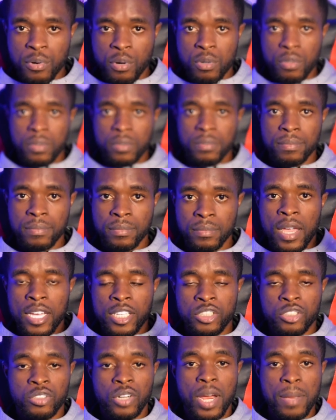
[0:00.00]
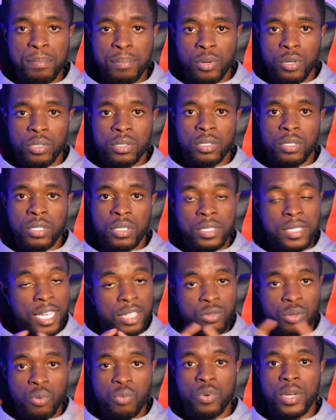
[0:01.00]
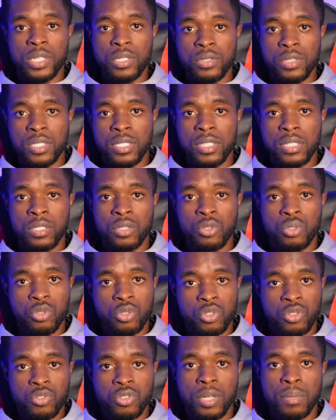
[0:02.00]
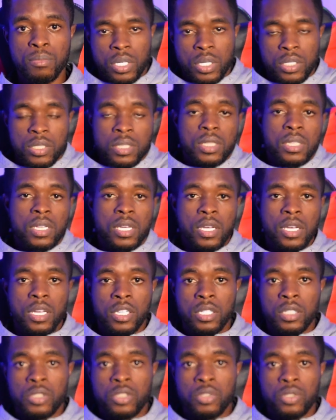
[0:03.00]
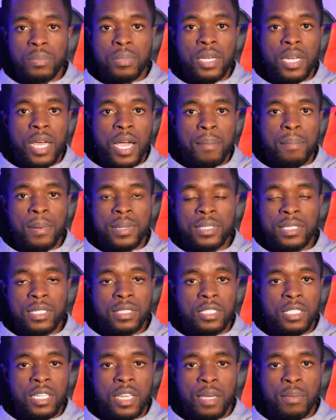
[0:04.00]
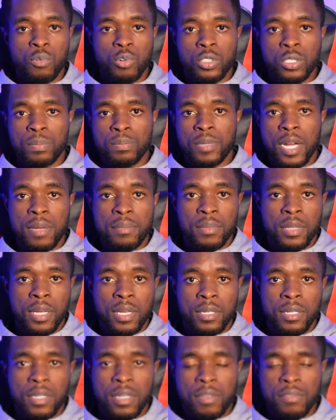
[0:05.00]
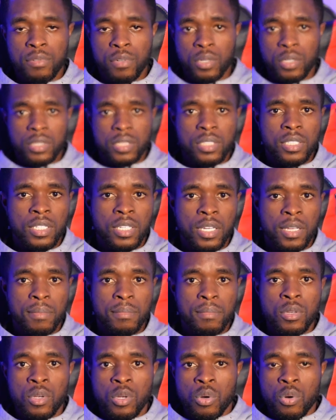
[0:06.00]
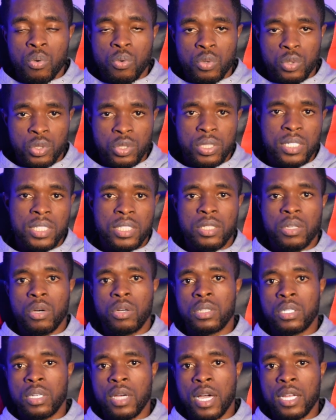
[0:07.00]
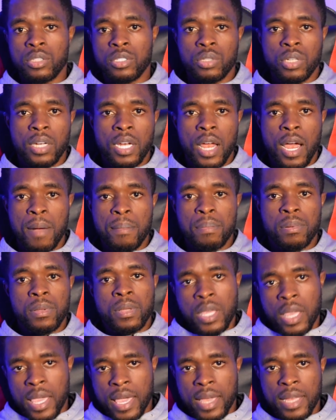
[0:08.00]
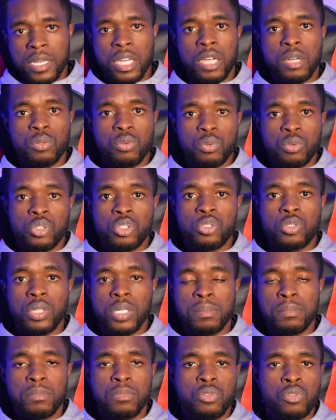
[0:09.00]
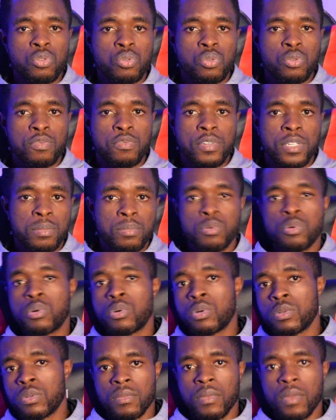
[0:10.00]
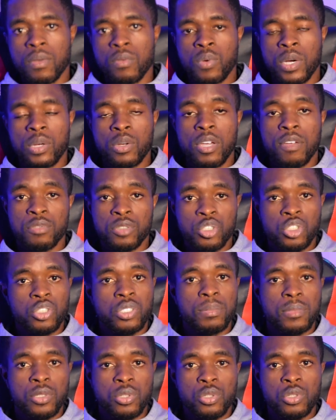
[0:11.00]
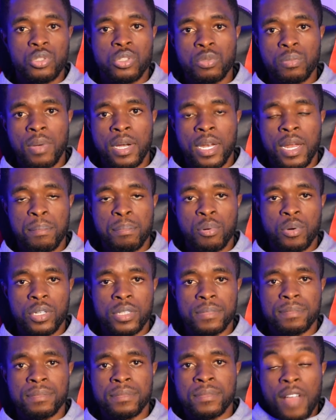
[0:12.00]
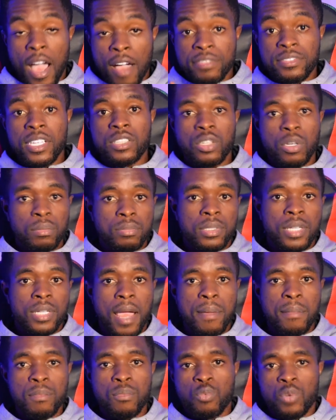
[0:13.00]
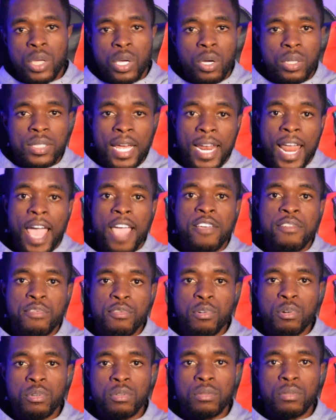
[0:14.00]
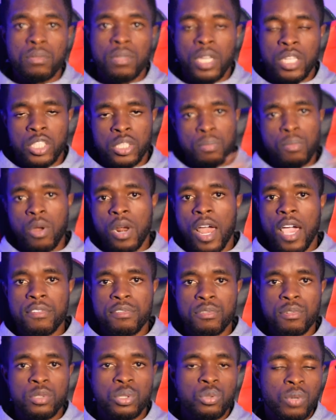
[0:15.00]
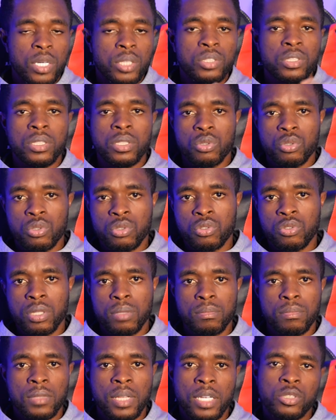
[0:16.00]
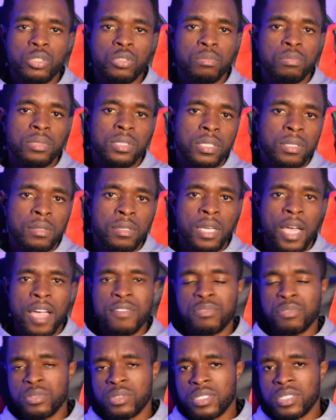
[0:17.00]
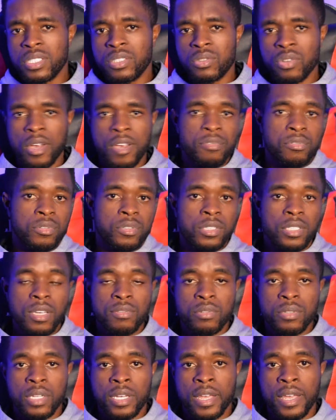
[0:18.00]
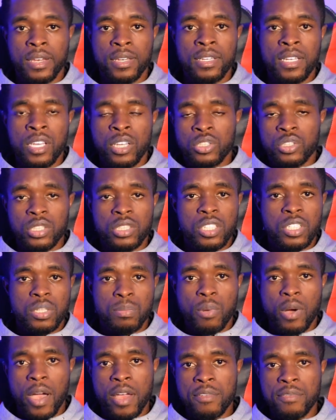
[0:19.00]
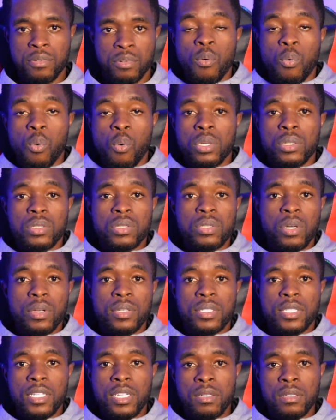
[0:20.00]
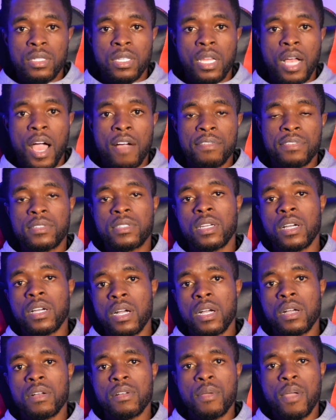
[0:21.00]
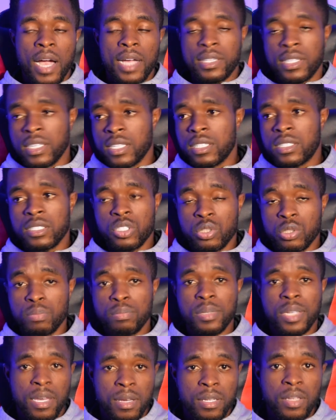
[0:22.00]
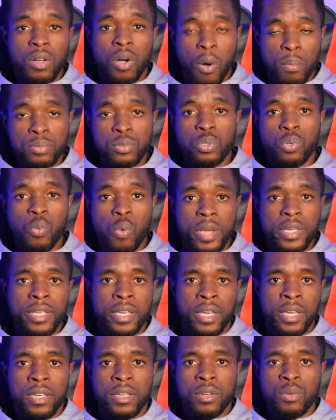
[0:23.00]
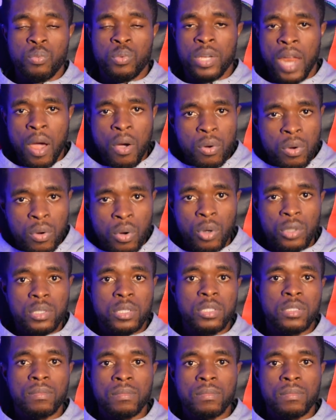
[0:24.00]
phone, a tripod, that's what we're using to stream. We're using a streaming app. I think the name was Prime, I've forgotten the name. We use it on the Android app and then we stream to Facebook. We're not even streaming to YouTube at that point. After some time, we got an iPhone, a small iPhone we're using to stream. That should be iPhone 6 or iPhone 7, then just a small iPhone. It was until after, I think it should be up to 1 year, we now got